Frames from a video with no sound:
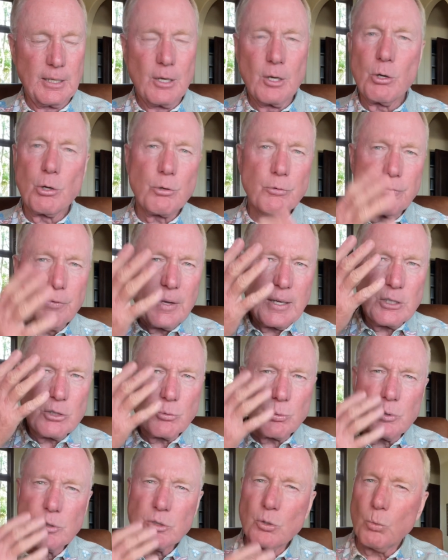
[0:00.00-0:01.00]
her
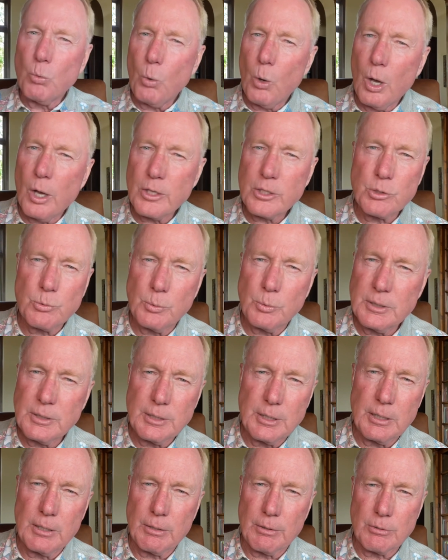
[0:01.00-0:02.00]
face was awash with
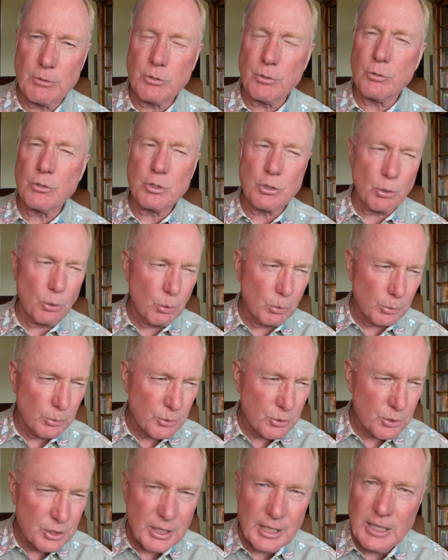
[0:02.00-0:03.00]
tears. Her
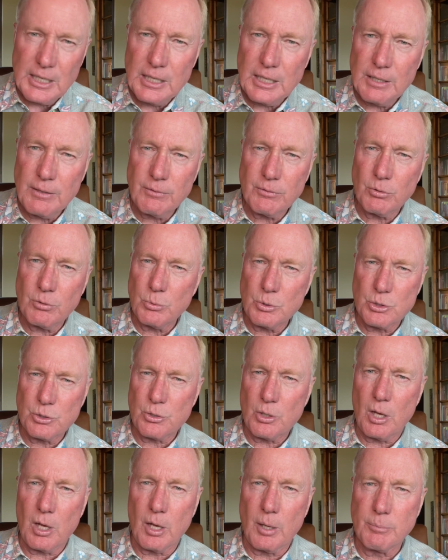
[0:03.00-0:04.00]
shoulders heaved with
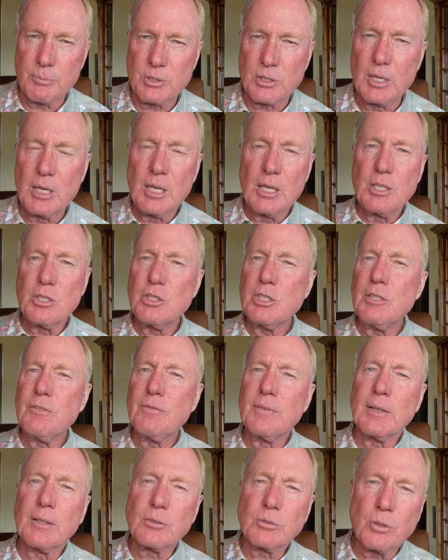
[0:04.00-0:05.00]
sobs. She
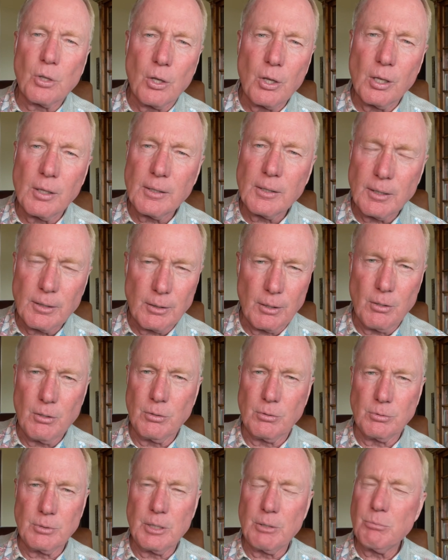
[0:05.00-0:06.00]
felt all
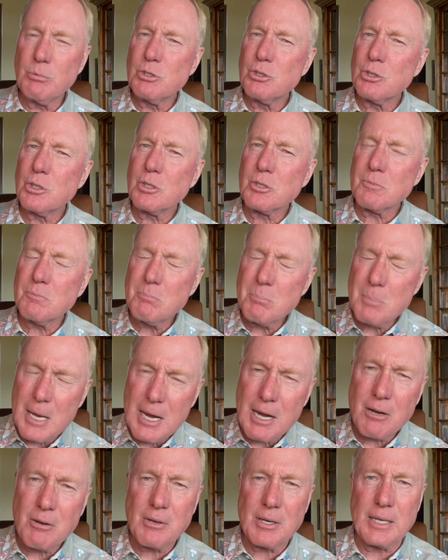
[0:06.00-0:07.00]
alone. It was just
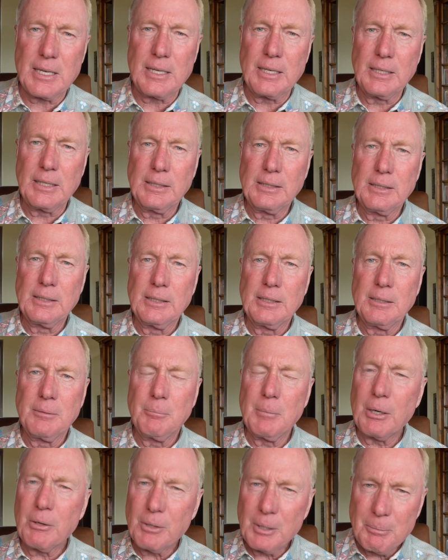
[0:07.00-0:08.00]
Mary
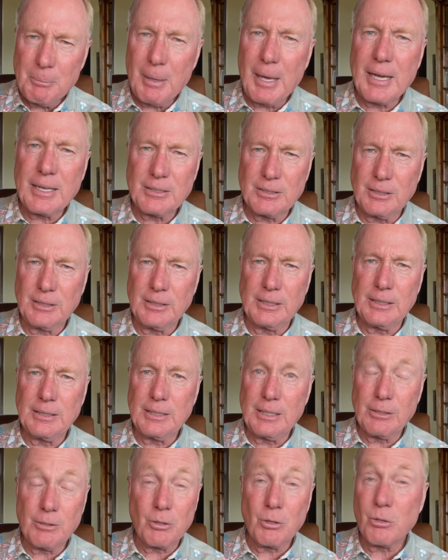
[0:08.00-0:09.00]
Magdalene
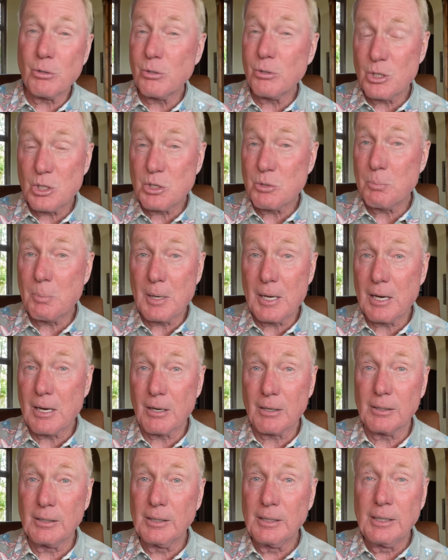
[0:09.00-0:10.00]
and her
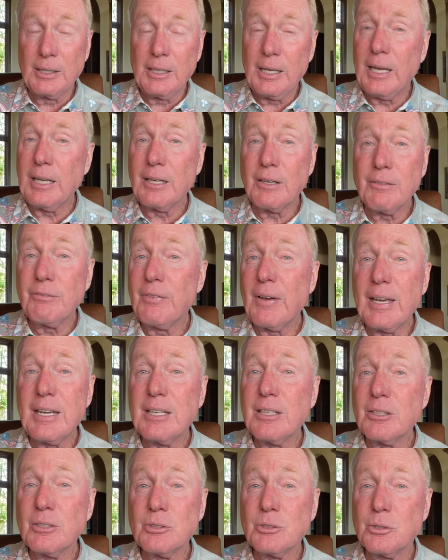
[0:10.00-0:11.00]
despair and a
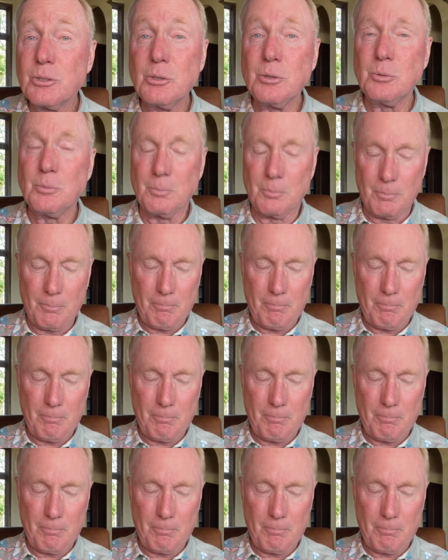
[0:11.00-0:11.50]
vacant tomb.